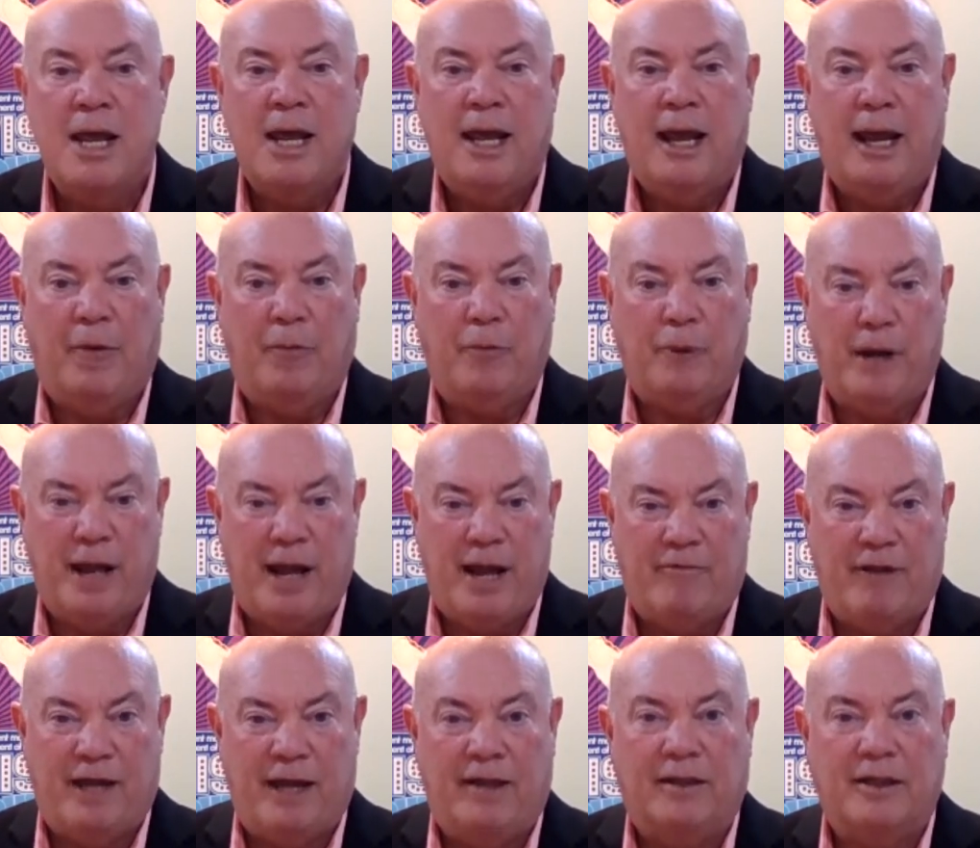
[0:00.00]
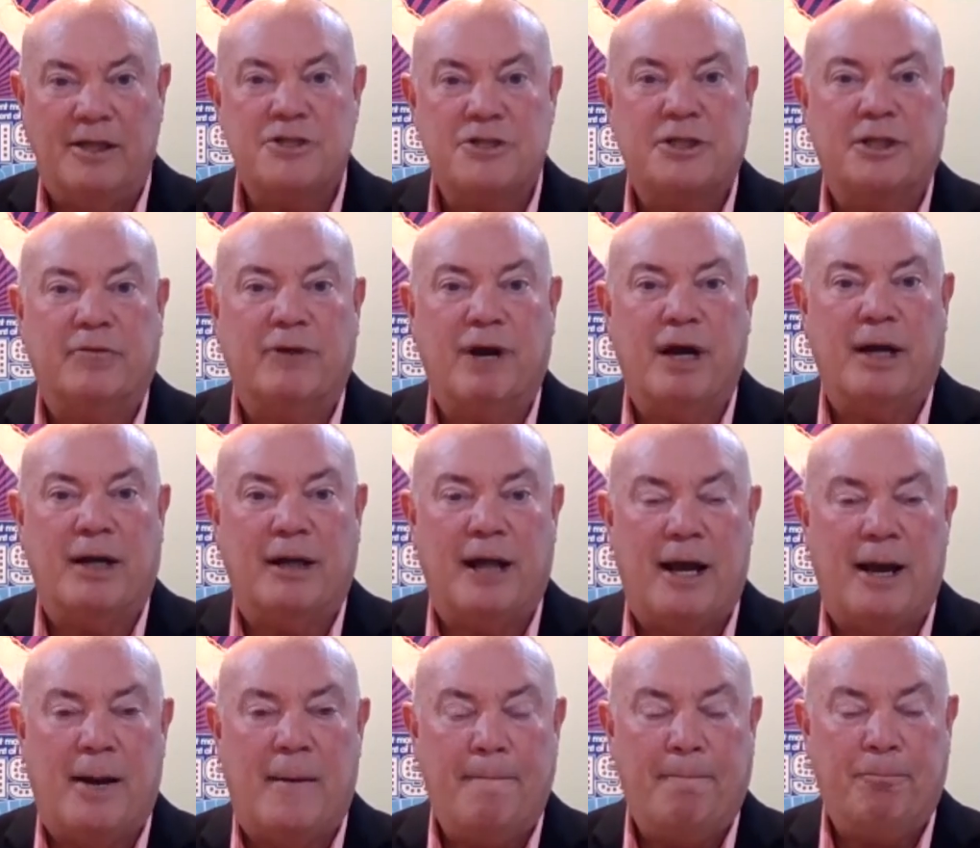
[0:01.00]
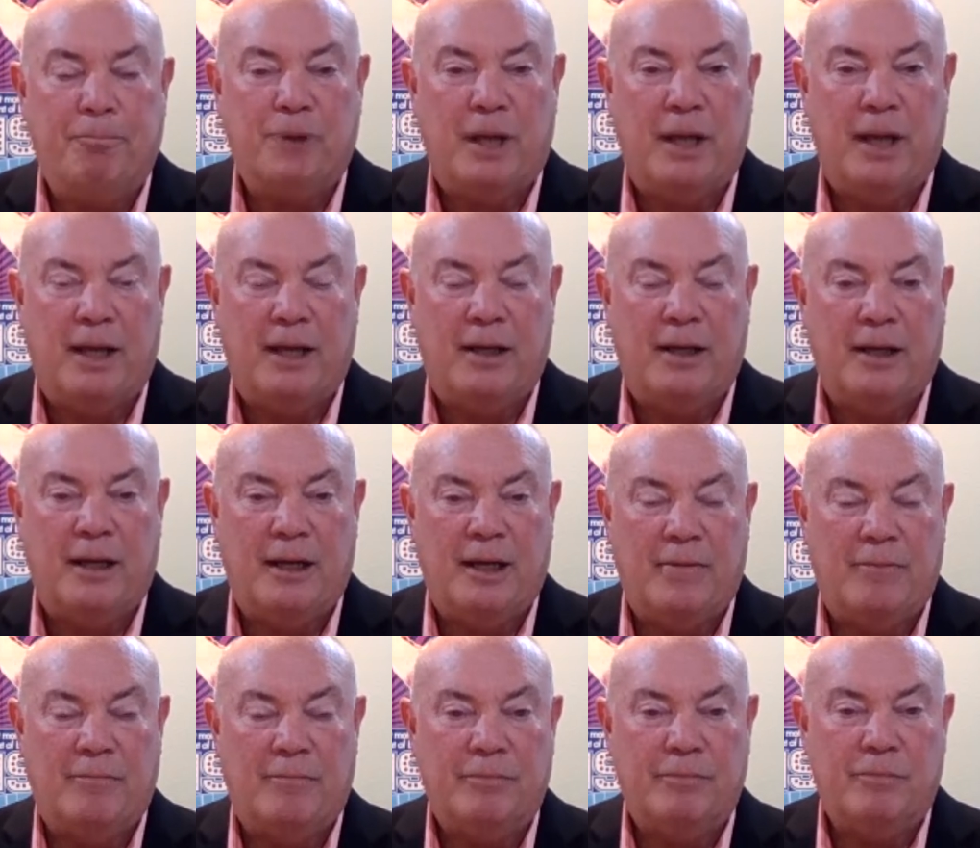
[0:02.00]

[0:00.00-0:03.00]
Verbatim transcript: and we have that listing right now, and uh,